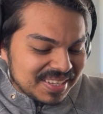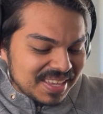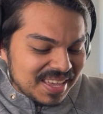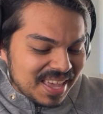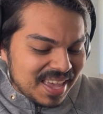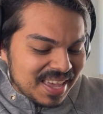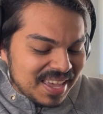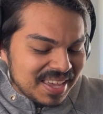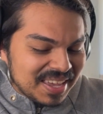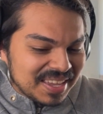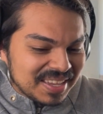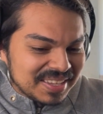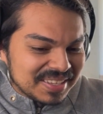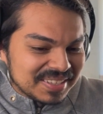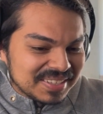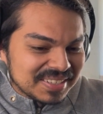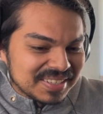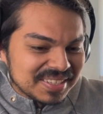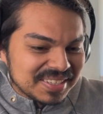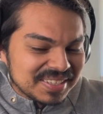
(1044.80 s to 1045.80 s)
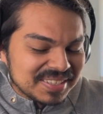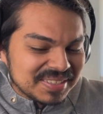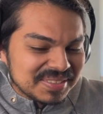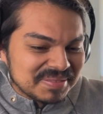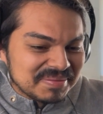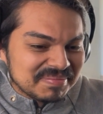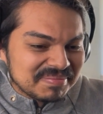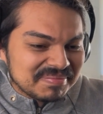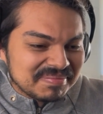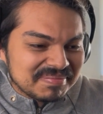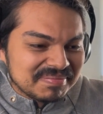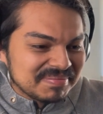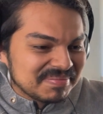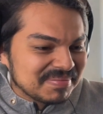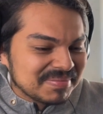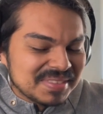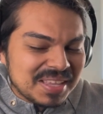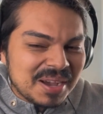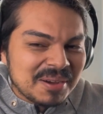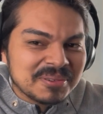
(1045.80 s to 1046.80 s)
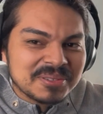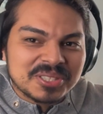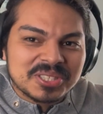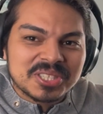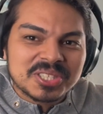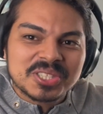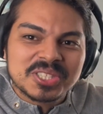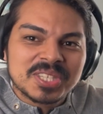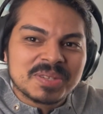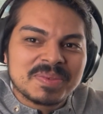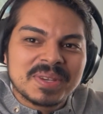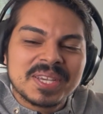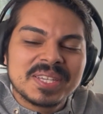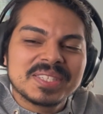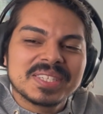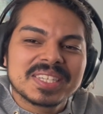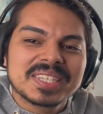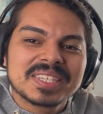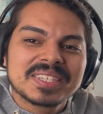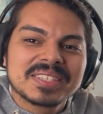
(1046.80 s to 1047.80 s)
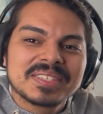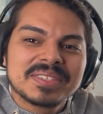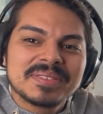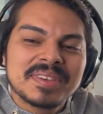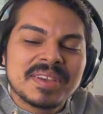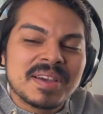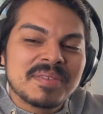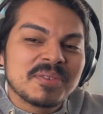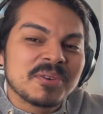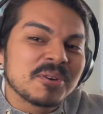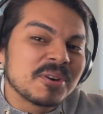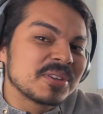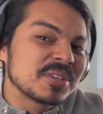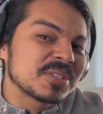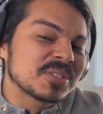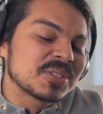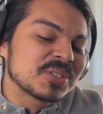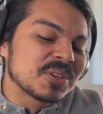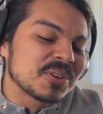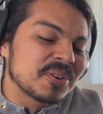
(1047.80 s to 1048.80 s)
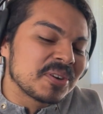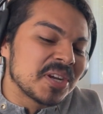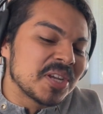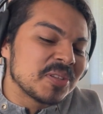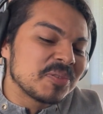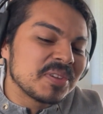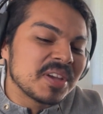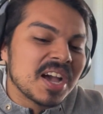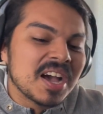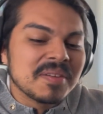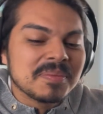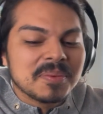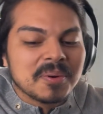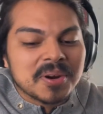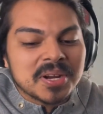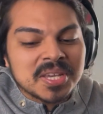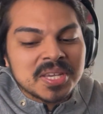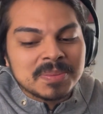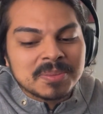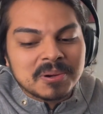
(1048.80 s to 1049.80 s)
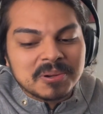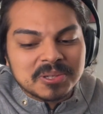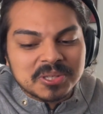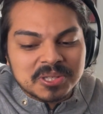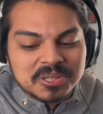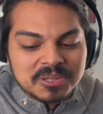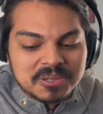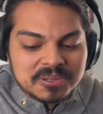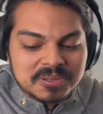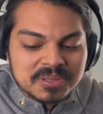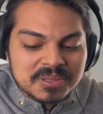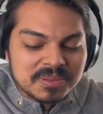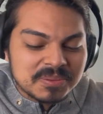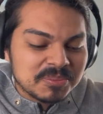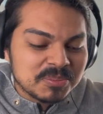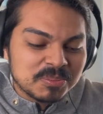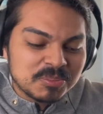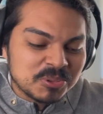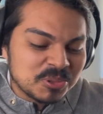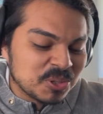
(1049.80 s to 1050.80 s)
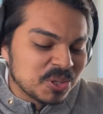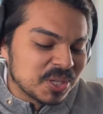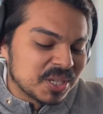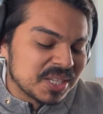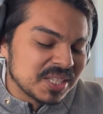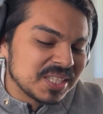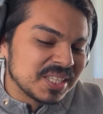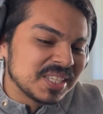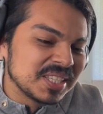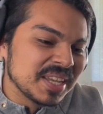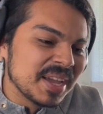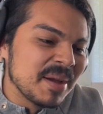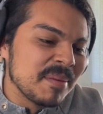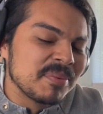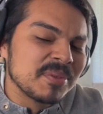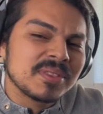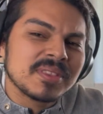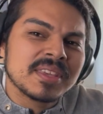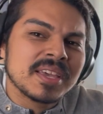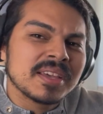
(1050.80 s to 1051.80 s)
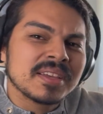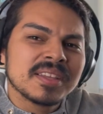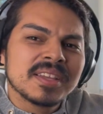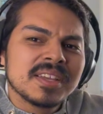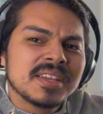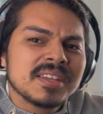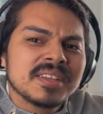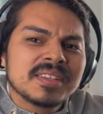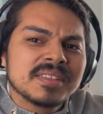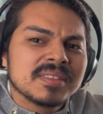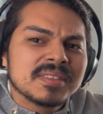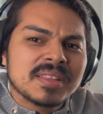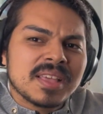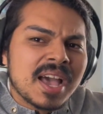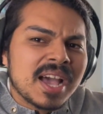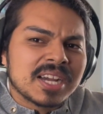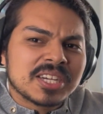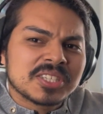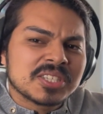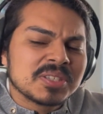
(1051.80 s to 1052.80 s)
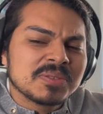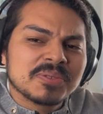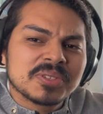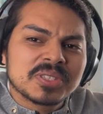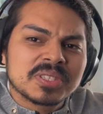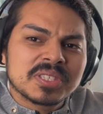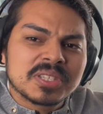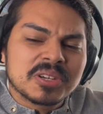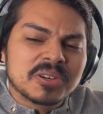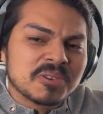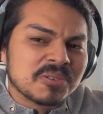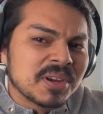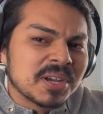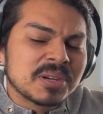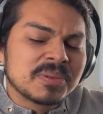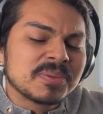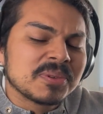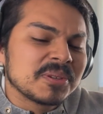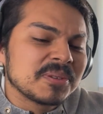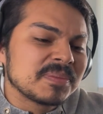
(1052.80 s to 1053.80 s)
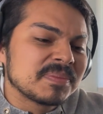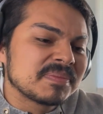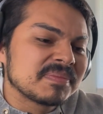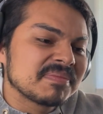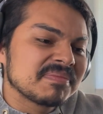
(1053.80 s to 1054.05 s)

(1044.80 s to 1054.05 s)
And that was just amazing. You have origin stories, you have more emotional look and depth. Yeah. Action was incredible,